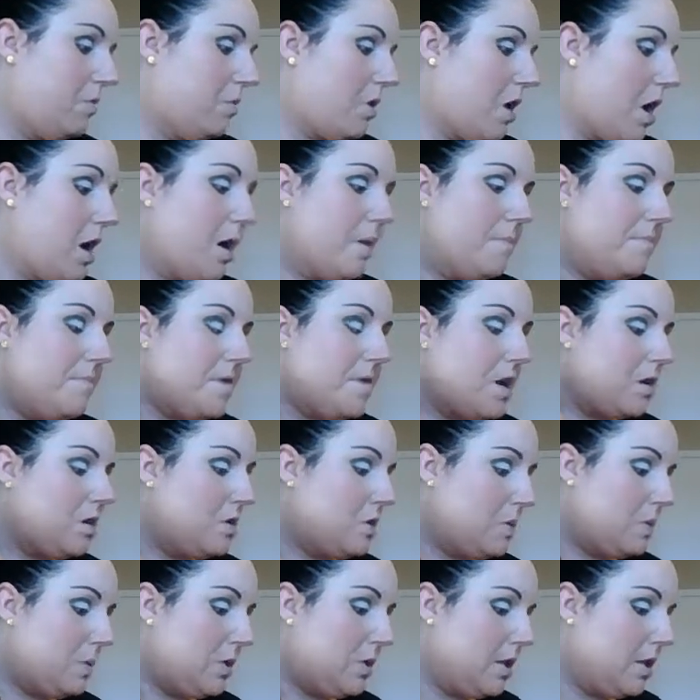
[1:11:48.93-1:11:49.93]
I'm not
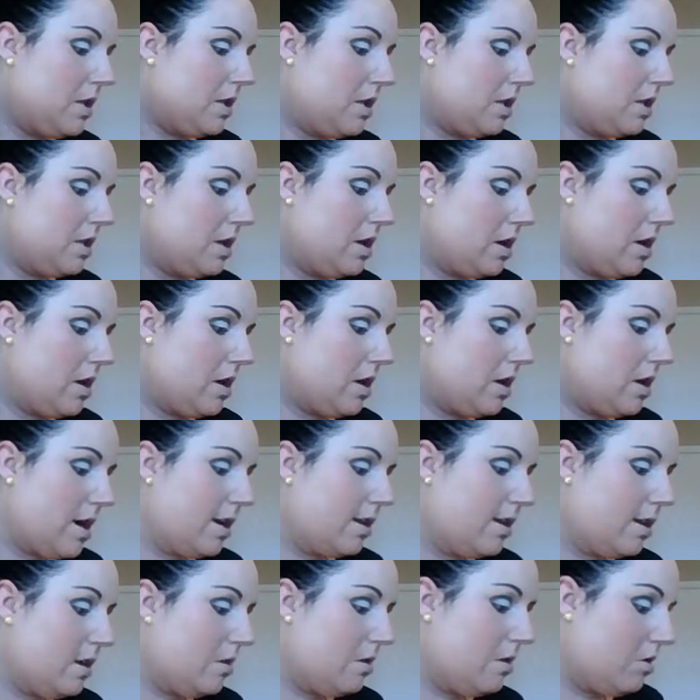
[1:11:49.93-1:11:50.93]
doing
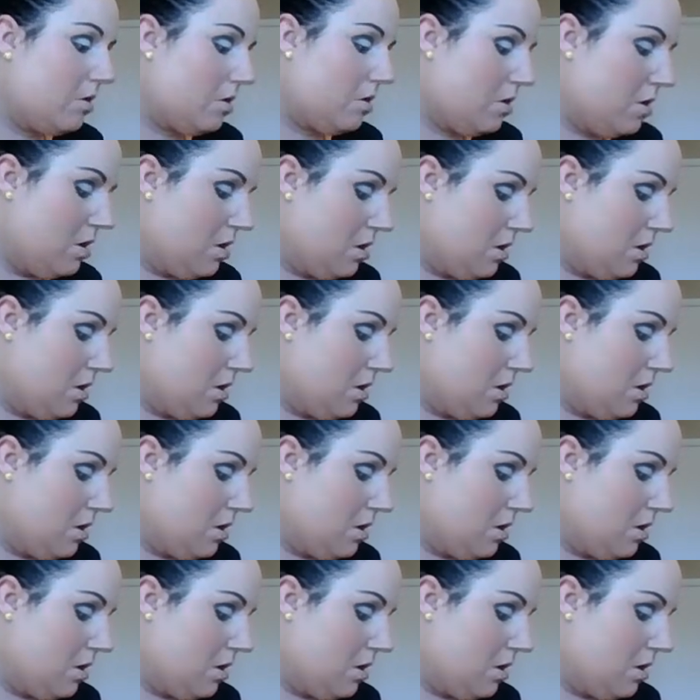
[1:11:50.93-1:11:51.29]
eyeliner